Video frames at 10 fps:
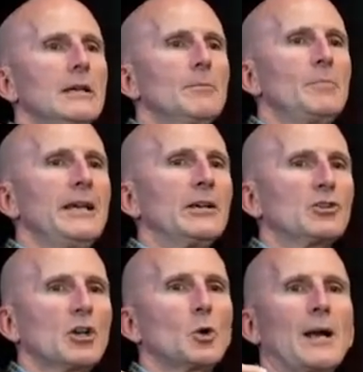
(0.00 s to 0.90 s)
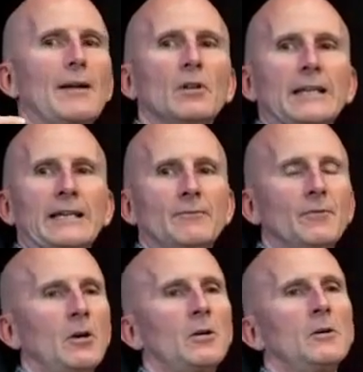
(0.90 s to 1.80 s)
being so heavily
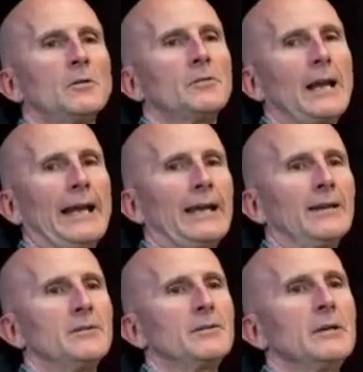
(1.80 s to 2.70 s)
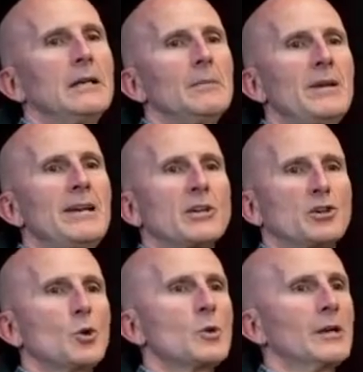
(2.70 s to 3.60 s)
involved and being a
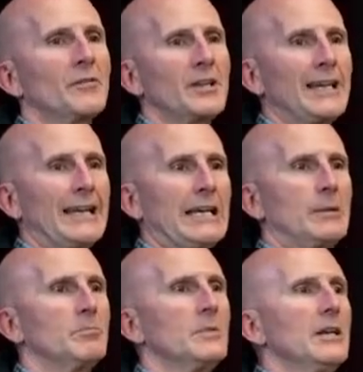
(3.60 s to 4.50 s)
student of the game,